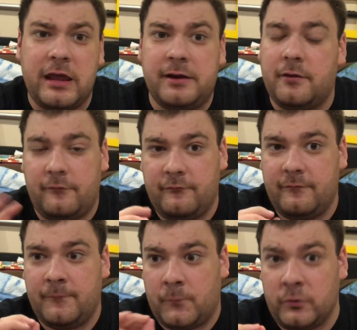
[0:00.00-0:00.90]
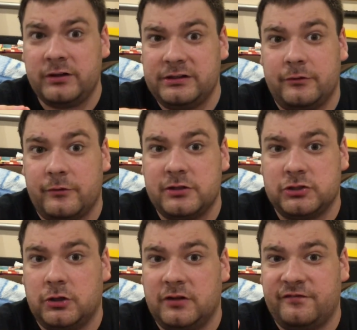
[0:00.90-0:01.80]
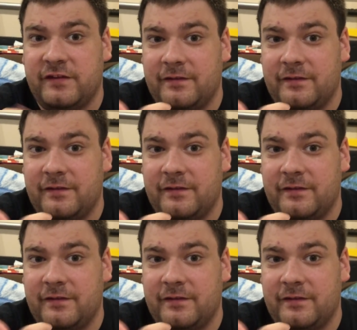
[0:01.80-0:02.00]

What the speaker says: and really original,